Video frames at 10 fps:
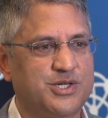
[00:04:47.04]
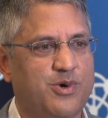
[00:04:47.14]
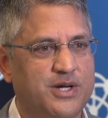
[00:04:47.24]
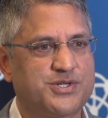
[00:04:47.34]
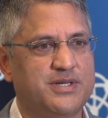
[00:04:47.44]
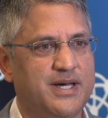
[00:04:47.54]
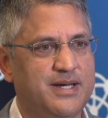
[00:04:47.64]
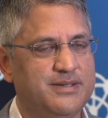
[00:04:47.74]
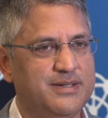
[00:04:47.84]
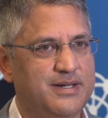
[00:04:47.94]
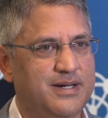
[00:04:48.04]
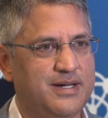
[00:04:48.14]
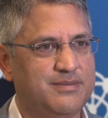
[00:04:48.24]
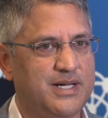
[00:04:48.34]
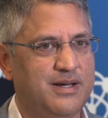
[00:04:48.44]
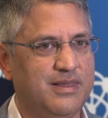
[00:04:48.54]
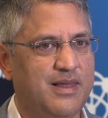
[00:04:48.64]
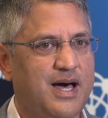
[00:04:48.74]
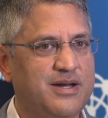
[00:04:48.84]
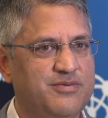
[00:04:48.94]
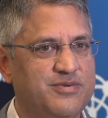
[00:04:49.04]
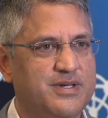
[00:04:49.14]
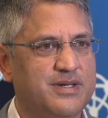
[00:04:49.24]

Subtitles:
a question that a lot of